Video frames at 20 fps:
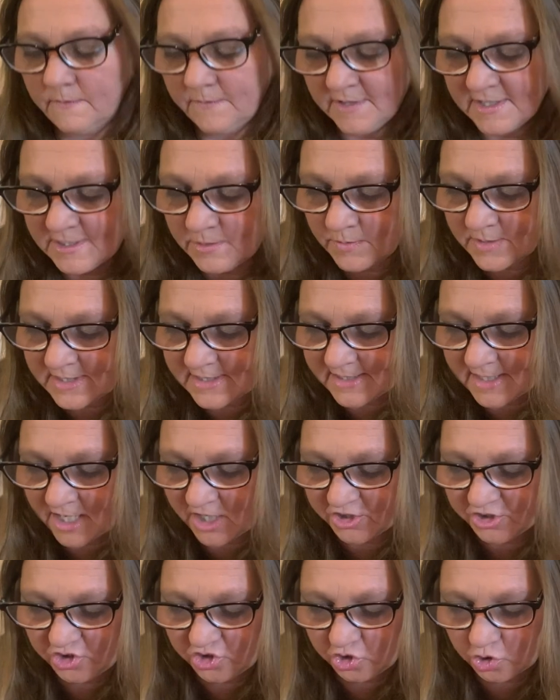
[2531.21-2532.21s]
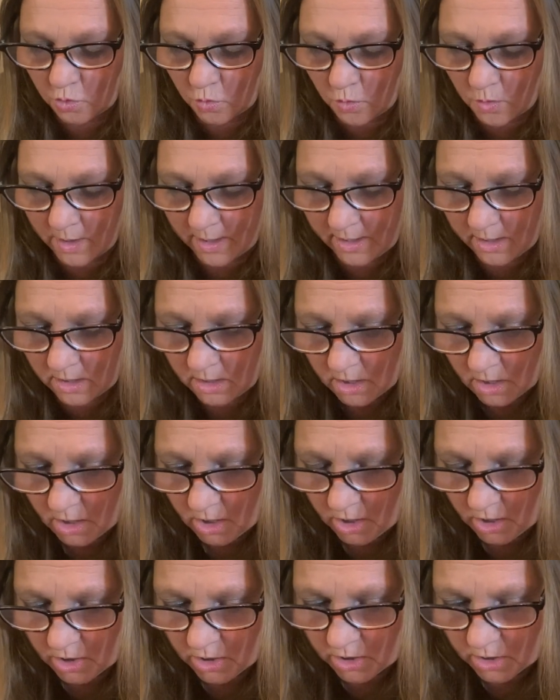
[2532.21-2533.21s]
This one says joy.
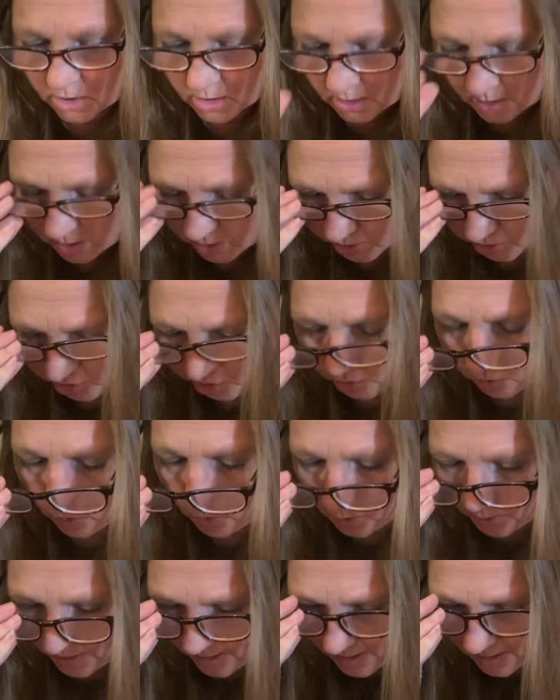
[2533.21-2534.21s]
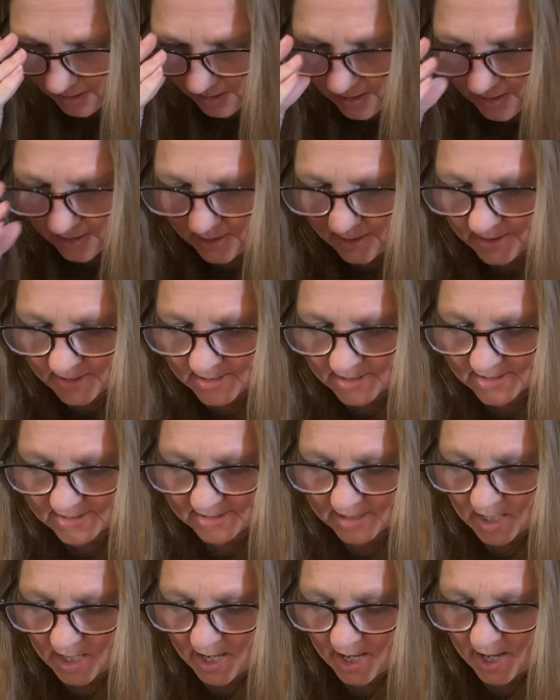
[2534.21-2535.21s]
Joy is
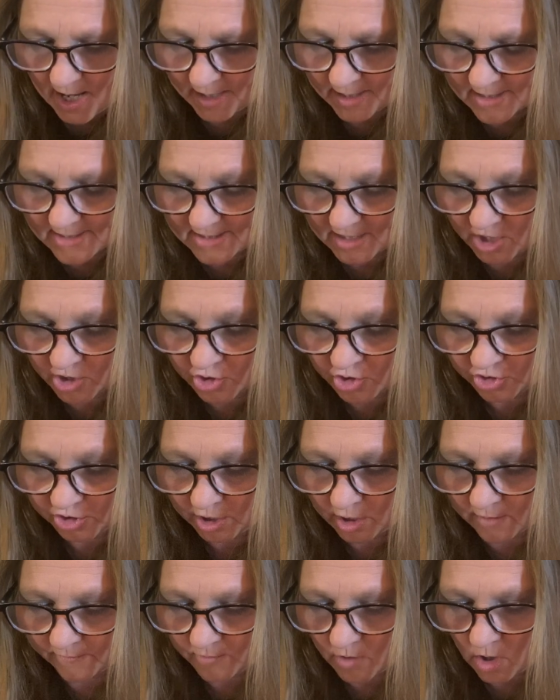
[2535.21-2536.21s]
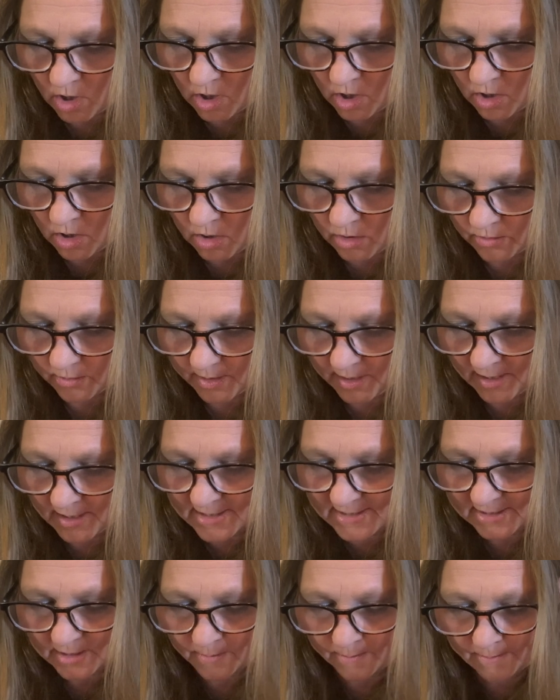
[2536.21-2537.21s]
the highest energy of all.
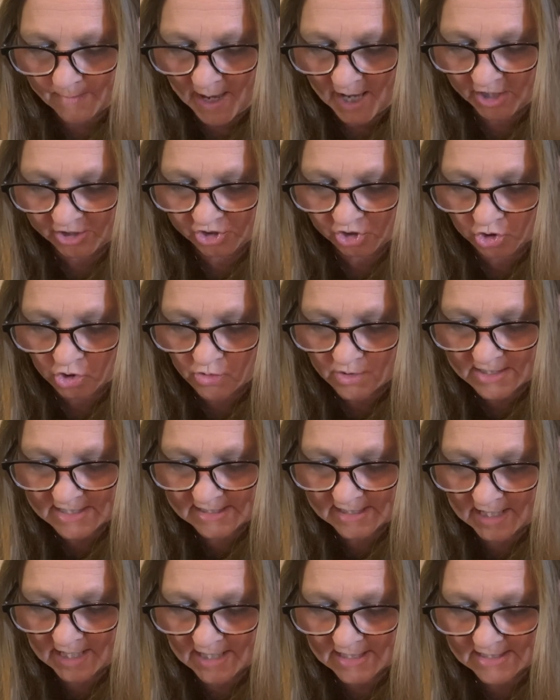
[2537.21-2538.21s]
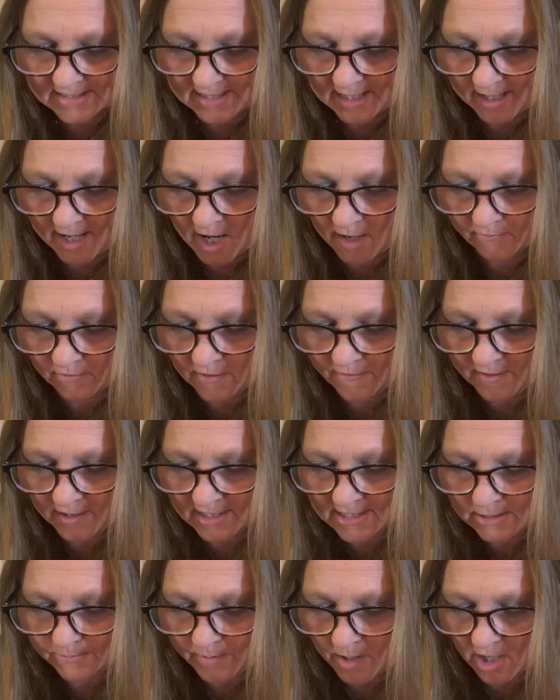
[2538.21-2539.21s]
It's the magical sense that everything
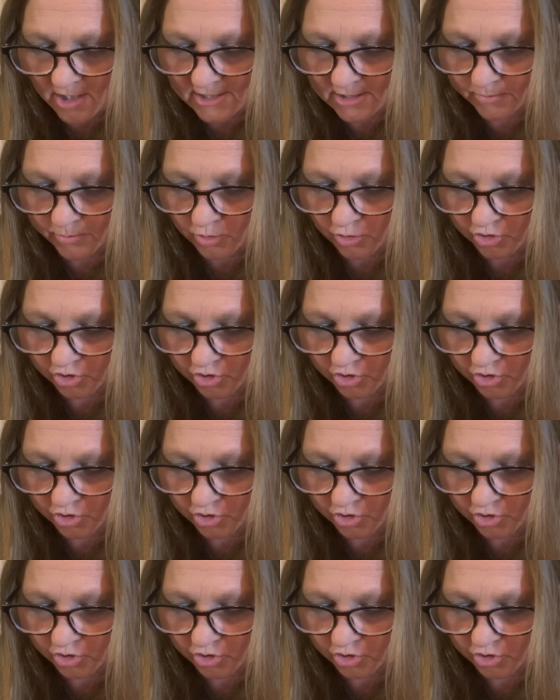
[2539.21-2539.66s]
is possible.